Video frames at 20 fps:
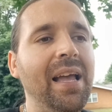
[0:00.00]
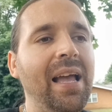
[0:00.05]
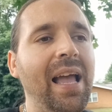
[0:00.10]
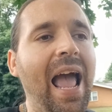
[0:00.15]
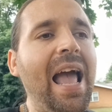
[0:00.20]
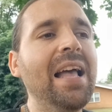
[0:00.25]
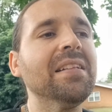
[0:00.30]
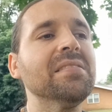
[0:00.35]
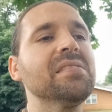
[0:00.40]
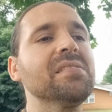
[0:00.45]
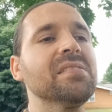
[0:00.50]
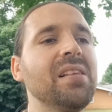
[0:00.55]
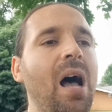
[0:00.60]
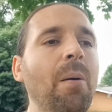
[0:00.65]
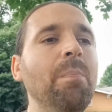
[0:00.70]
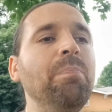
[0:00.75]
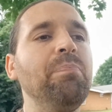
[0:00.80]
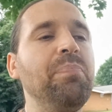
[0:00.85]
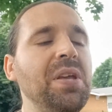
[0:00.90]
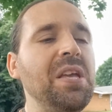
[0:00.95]
And
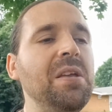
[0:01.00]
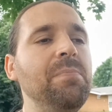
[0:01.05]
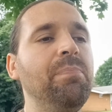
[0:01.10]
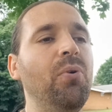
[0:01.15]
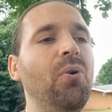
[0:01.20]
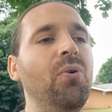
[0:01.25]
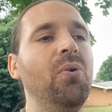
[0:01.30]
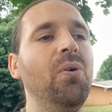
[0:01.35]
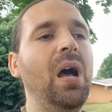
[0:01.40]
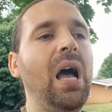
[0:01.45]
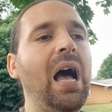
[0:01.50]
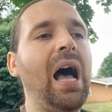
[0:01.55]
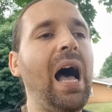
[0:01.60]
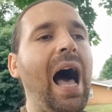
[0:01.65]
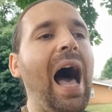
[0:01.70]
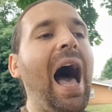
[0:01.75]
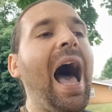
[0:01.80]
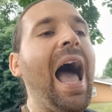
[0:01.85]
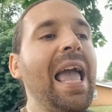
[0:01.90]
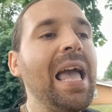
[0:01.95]
some people, I